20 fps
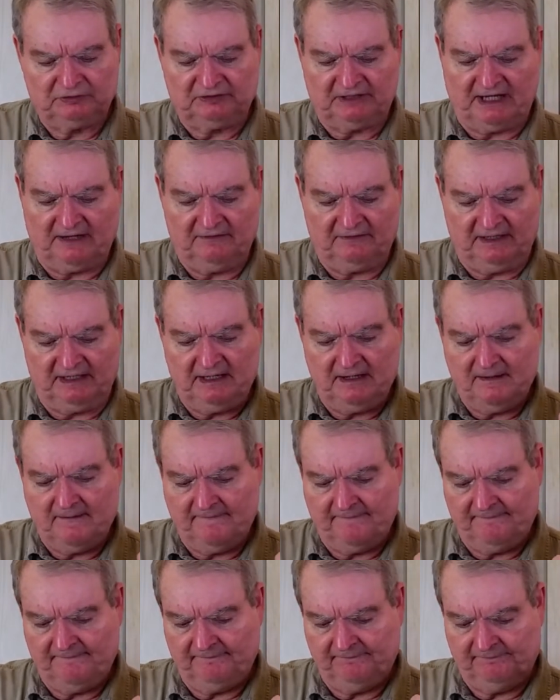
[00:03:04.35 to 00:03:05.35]
safety,
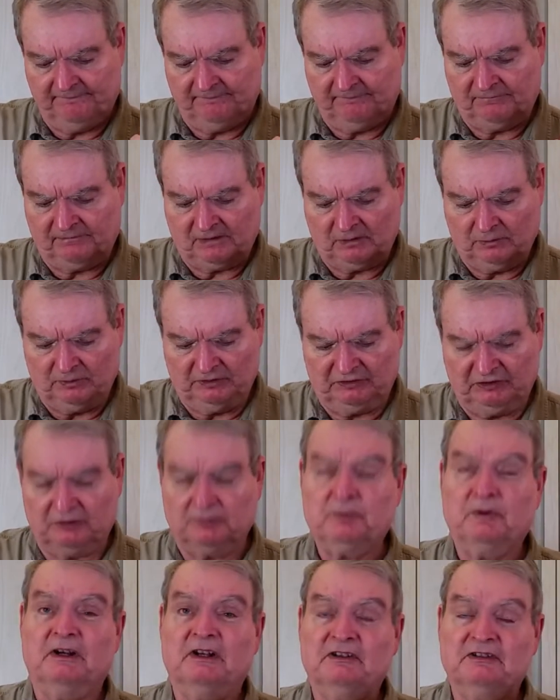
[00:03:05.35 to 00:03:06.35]
which is
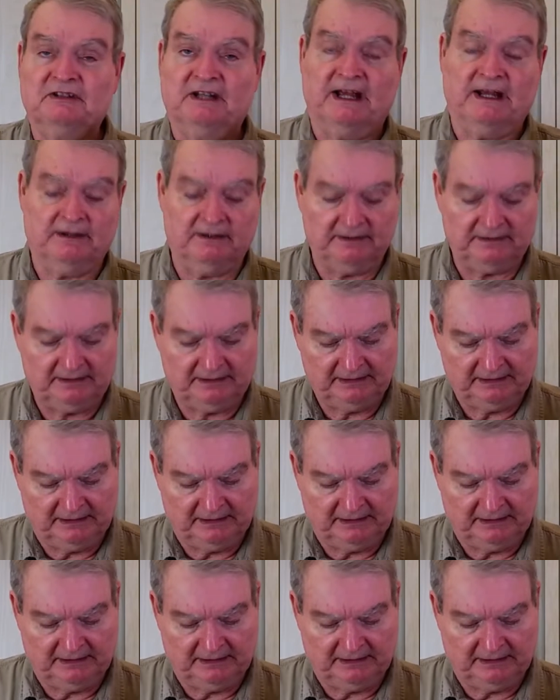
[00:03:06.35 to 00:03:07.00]
pretty standard.